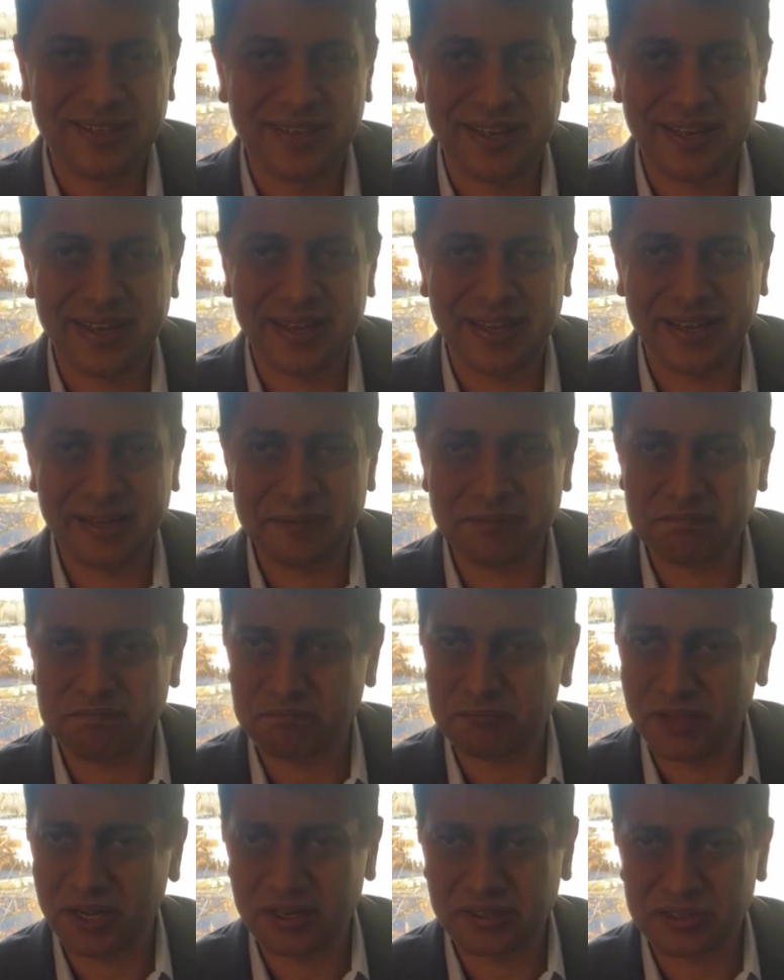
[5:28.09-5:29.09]
and
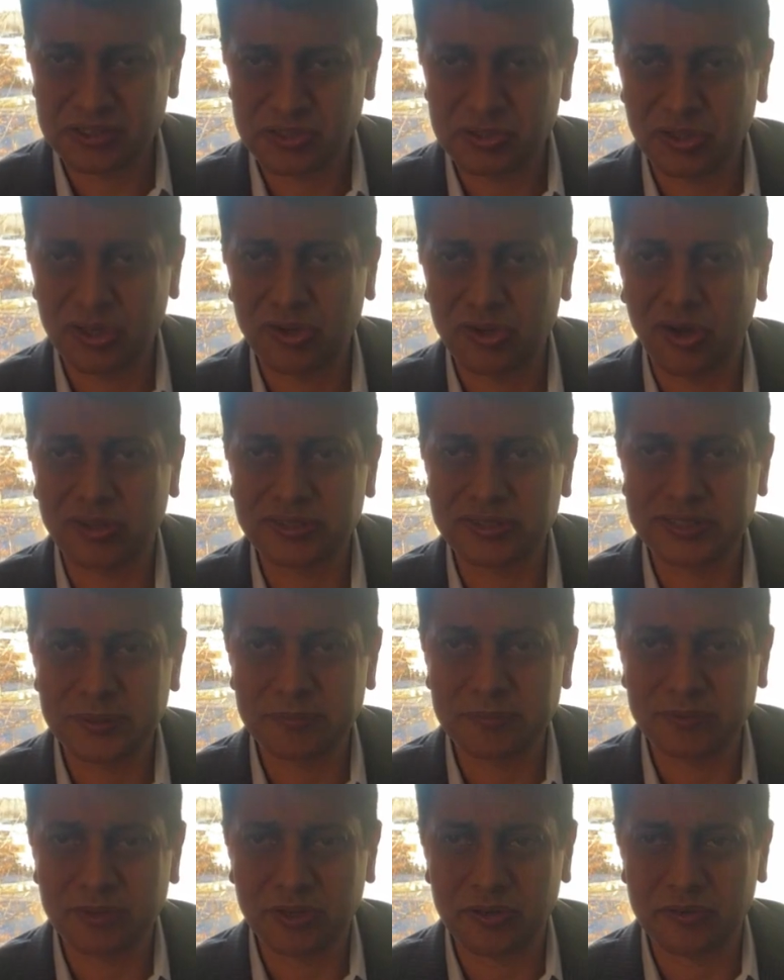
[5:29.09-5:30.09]
understood the
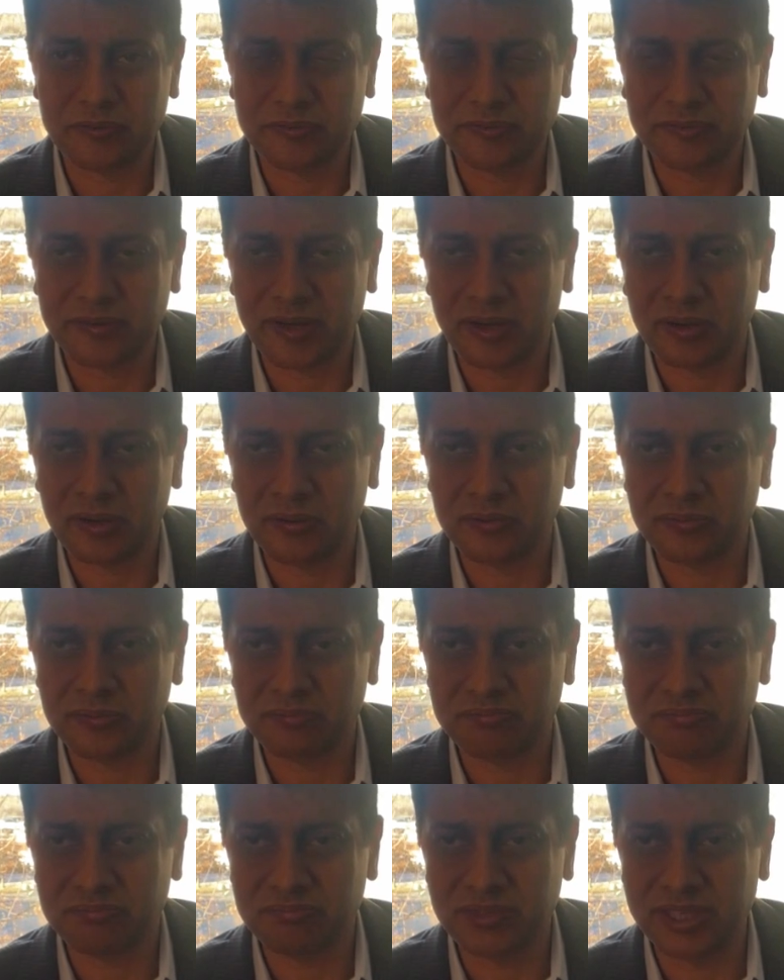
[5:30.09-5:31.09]
concept of how
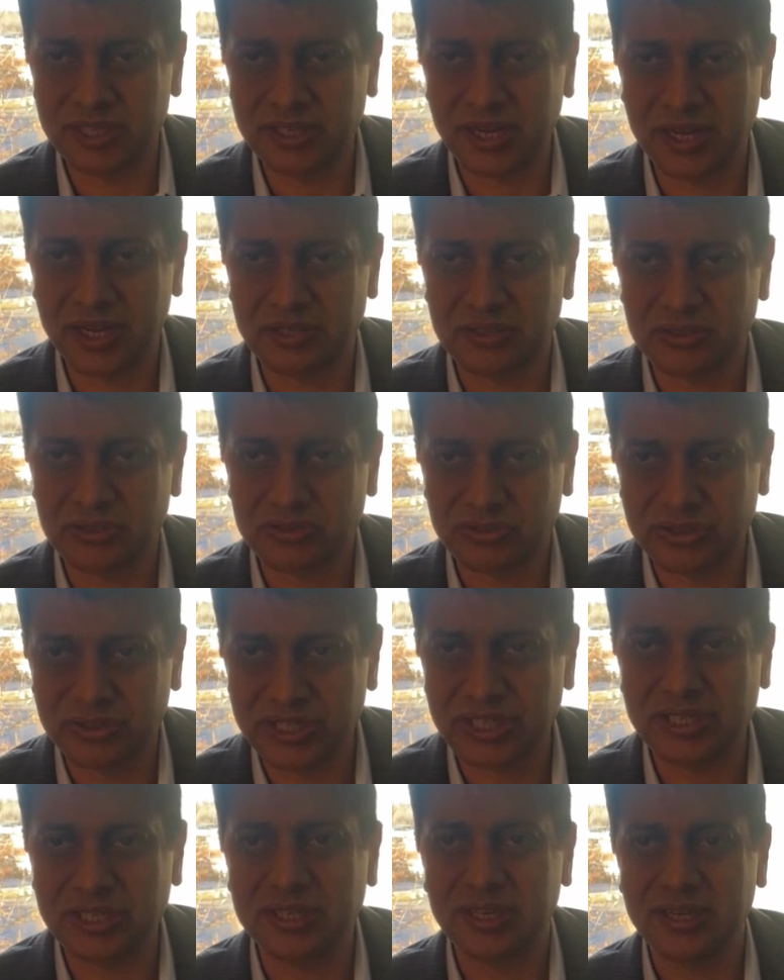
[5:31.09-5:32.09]
they can
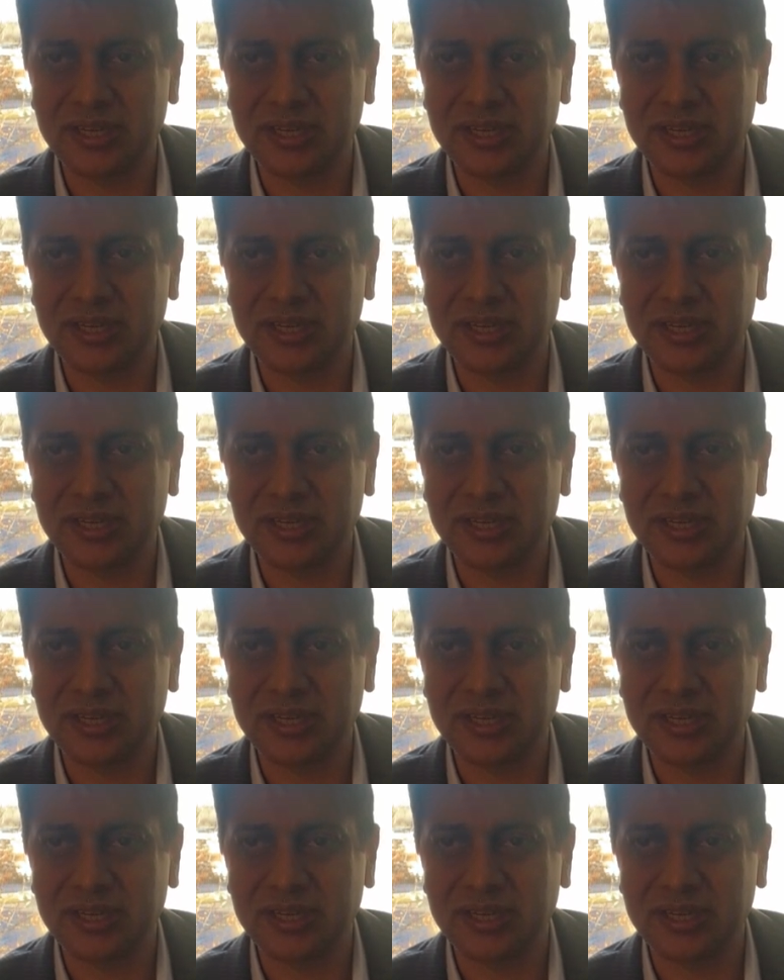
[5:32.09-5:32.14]
treat